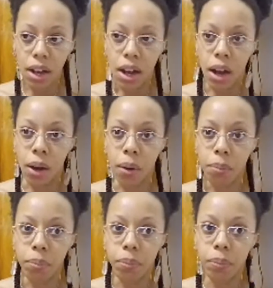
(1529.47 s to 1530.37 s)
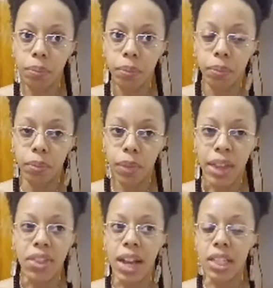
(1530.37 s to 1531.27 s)
And
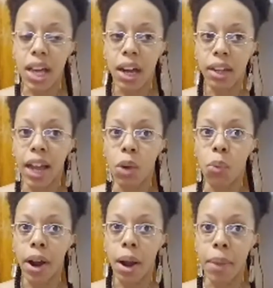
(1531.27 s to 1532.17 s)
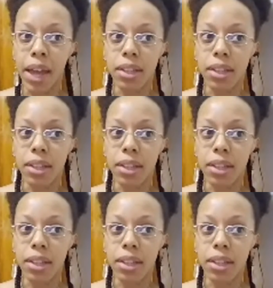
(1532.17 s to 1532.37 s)
that's kind of like where I'm at.